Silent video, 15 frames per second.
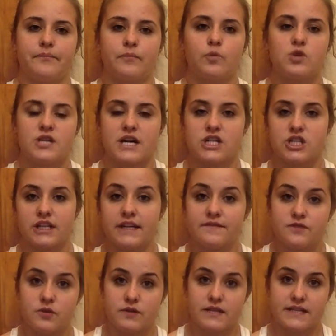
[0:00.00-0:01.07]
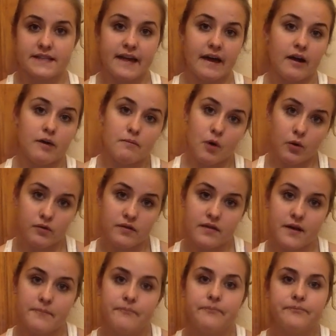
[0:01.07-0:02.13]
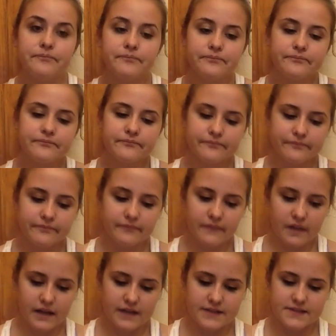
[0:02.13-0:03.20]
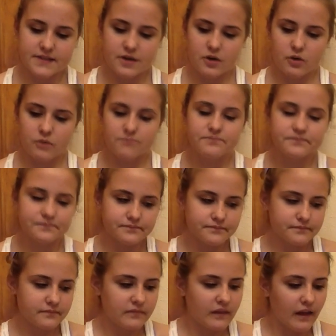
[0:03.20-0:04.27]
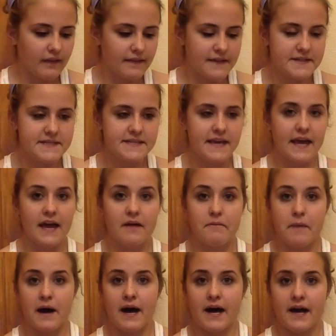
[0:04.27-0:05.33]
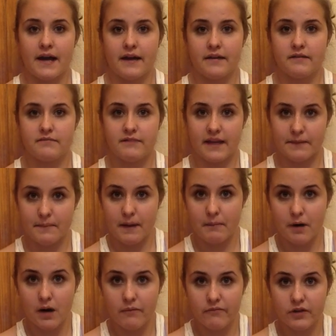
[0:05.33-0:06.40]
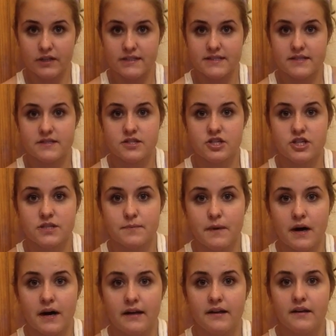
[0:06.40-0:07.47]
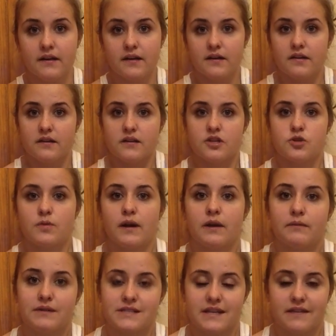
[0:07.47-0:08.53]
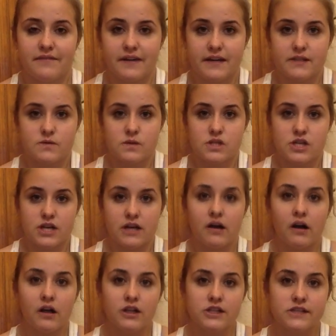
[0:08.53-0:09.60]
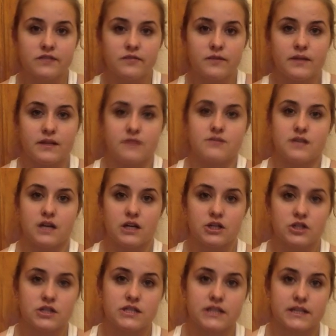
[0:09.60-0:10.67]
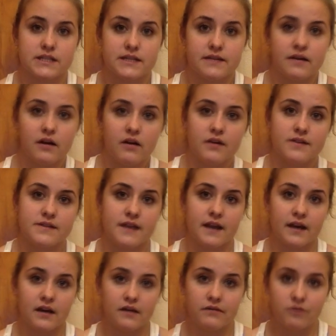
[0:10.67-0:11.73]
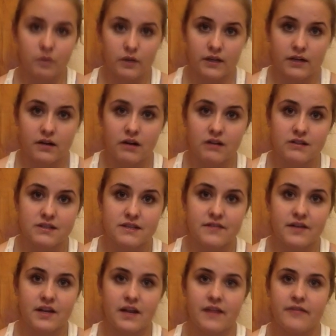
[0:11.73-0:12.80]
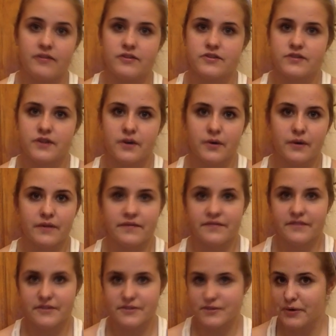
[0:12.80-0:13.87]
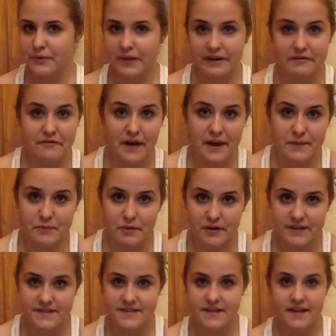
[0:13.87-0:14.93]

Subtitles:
which actually gives you a discount on both of them. And so, let's say I buy, like my mom, for instance, just bought the 21-day fix with Shakeology for me, that was $160, and I got $40 of it. And there's no like fine print